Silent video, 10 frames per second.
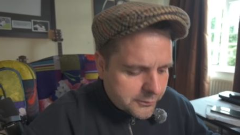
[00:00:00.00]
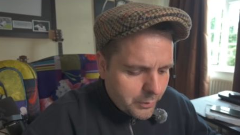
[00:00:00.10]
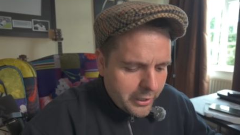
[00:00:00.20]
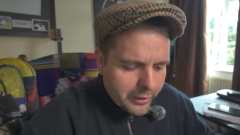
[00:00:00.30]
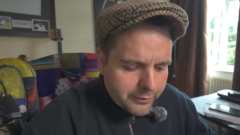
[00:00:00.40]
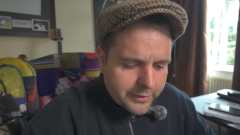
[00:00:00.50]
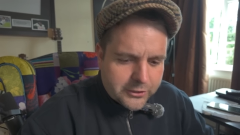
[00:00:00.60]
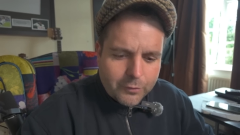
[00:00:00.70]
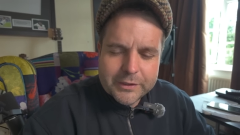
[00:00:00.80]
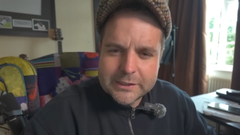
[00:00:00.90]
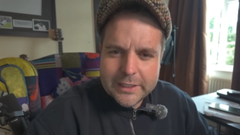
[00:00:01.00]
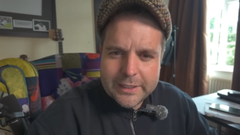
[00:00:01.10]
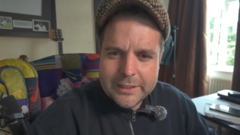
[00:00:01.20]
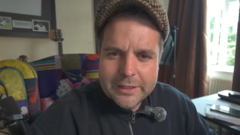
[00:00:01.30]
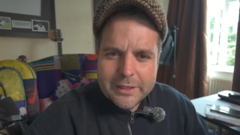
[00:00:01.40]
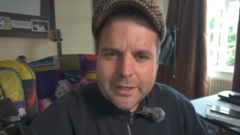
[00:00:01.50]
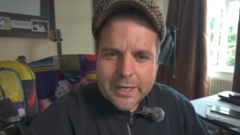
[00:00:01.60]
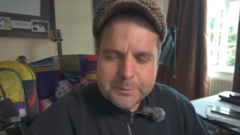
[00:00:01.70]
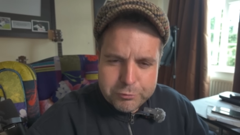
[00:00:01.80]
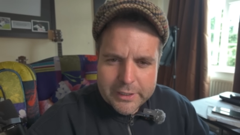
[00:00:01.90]
it's worth, he's obviously
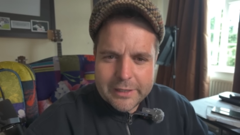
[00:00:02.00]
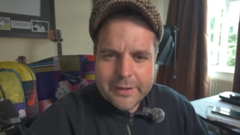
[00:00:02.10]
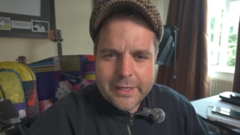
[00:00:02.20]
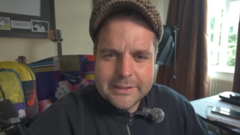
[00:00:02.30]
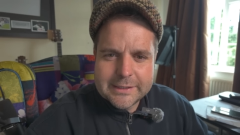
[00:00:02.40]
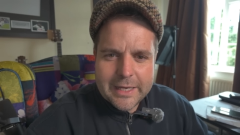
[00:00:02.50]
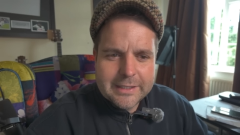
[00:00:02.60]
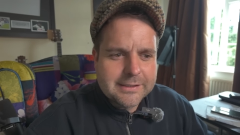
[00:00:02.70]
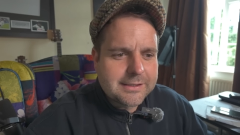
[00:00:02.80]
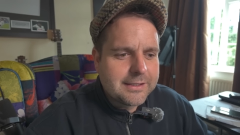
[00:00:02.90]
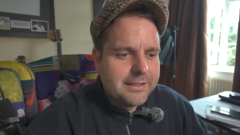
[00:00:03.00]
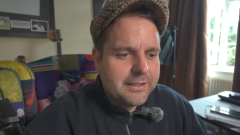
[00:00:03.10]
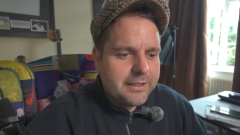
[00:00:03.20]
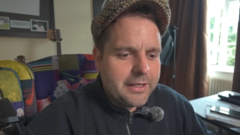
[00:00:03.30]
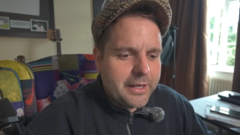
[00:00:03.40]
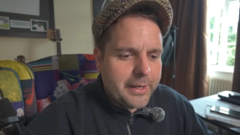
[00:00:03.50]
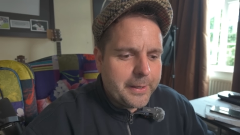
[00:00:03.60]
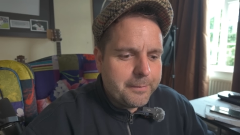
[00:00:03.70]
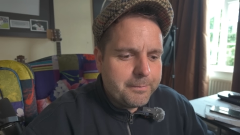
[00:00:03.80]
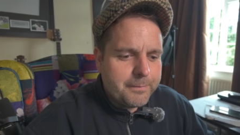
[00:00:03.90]
it's brilliant that he says
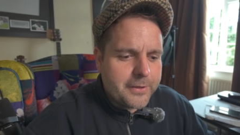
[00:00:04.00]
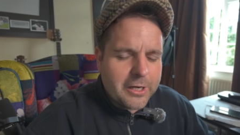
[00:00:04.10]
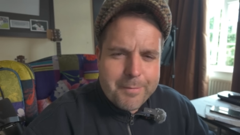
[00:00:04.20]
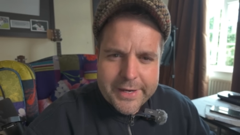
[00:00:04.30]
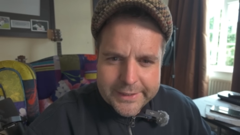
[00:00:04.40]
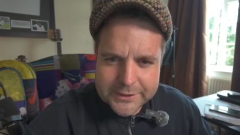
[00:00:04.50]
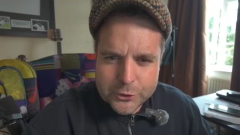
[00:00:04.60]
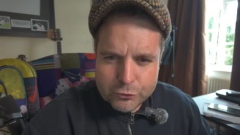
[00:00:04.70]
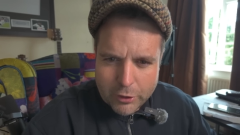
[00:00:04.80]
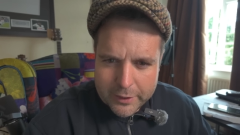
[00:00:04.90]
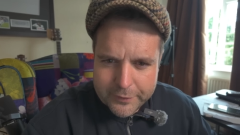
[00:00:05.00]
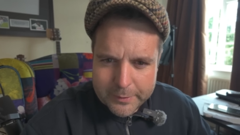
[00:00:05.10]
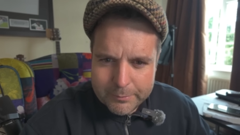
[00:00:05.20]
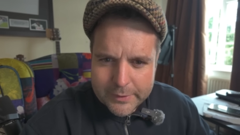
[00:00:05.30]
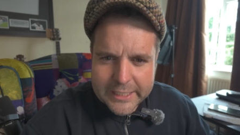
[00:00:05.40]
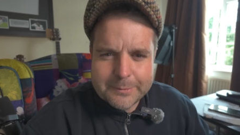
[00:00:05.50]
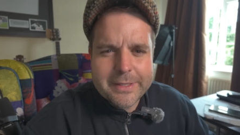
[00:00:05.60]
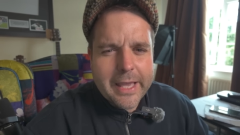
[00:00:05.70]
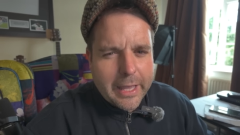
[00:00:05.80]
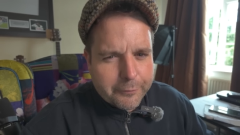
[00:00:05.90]
um, you know money doesn't drive him. He has to be
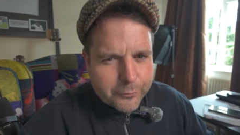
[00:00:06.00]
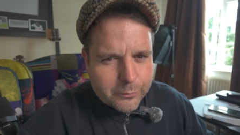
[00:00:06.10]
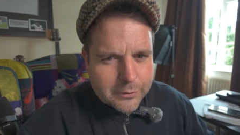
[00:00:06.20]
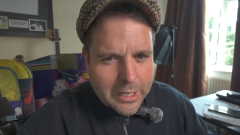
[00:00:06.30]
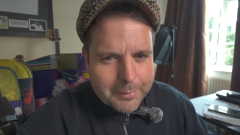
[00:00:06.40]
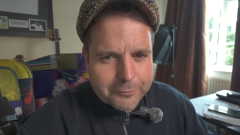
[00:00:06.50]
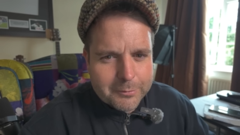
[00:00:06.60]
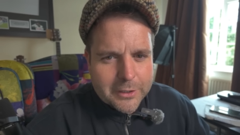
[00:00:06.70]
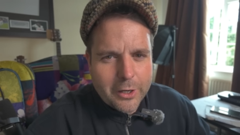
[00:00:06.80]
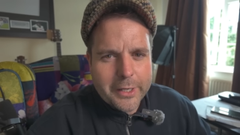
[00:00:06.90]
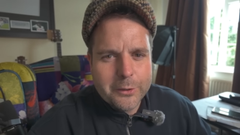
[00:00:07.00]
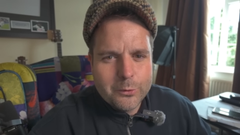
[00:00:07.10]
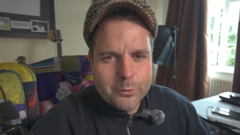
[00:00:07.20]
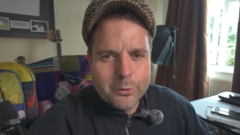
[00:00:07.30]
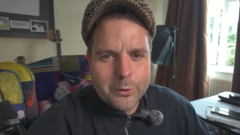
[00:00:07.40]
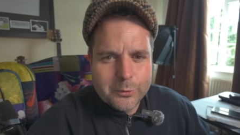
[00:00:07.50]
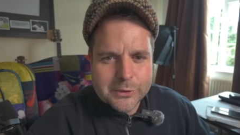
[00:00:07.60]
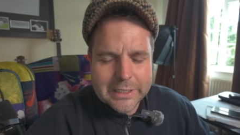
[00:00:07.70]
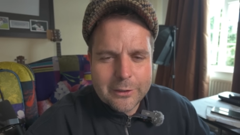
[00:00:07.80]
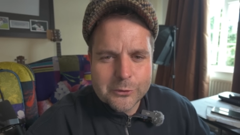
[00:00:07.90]
careful coming from a guy who who
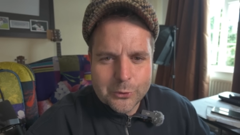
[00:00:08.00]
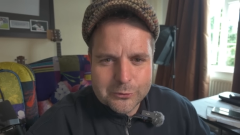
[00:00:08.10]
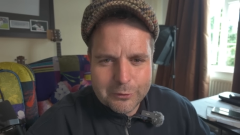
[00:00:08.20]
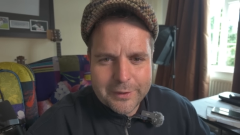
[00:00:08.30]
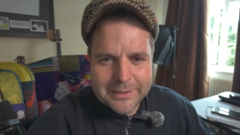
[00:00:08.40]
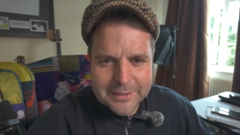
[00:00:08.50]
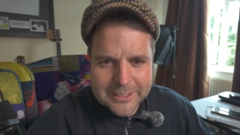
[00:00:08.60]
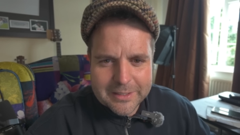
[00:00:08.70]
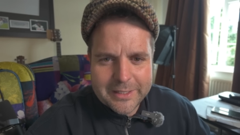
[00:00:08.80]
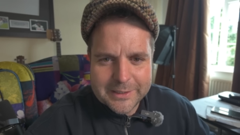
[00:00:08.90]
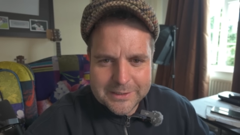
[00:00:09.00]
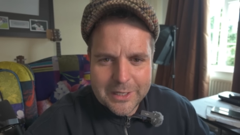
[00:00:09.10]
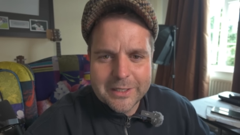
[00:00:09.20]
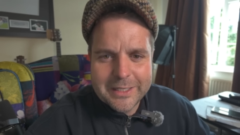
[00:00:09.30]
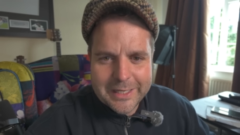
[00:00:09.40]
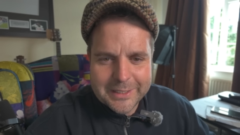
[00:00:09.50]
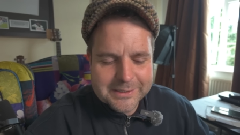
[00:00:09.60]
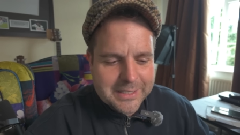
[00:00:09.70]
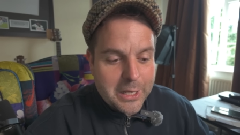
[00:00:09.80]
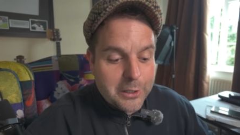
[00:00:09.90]
said those sorts of things in his in his younger
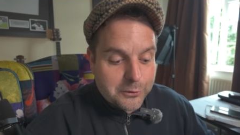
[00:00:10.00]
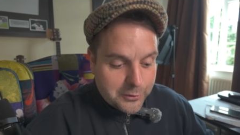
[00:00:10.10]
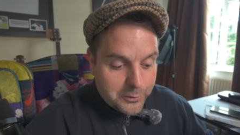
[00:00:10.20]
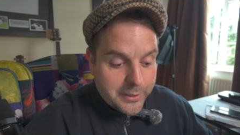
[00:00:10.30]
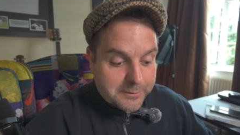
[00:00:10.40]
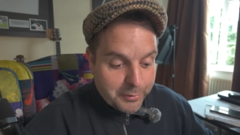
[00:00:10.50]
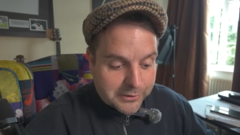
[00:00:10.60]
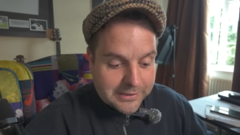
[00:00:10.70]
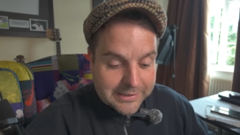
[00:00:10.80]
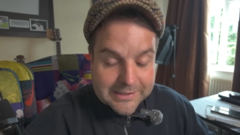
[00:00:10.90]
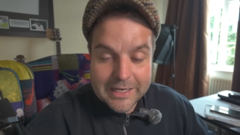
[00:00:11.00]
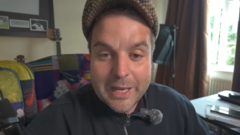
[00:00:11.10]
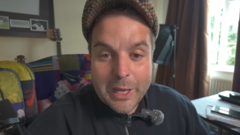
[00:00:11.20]
years to his bosses